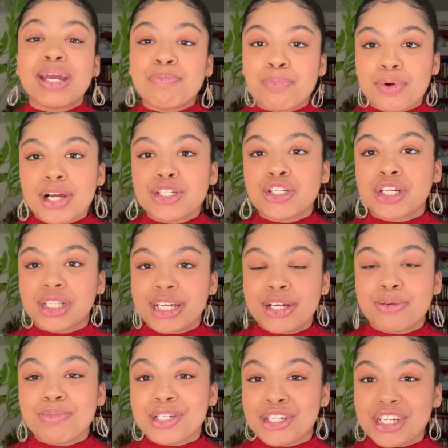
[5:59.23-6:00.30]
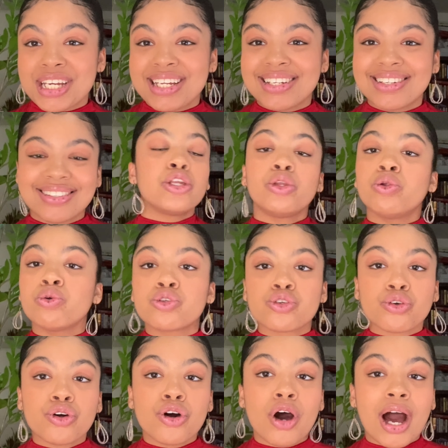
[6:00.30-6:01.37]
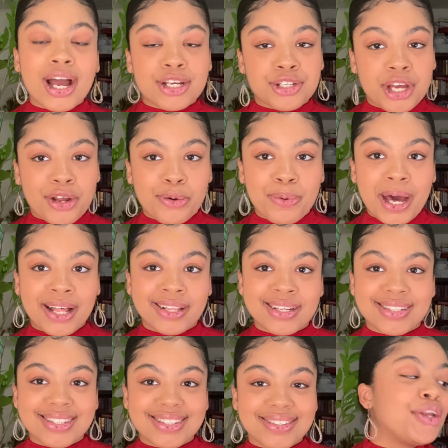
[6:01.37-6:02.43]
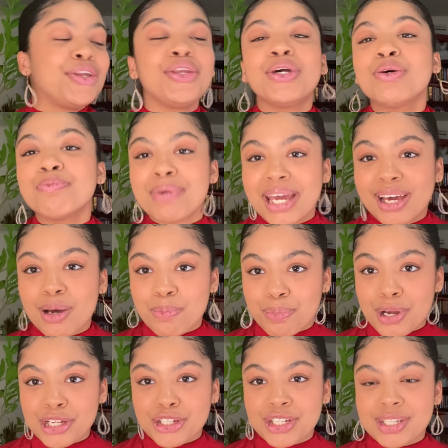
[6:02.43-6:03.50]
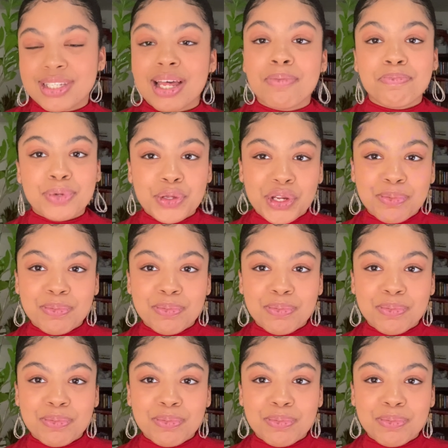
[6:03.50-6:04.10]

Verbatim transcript: a brush cleaner machine, neutral eyeshadow palettes, new makeup brushes and beauty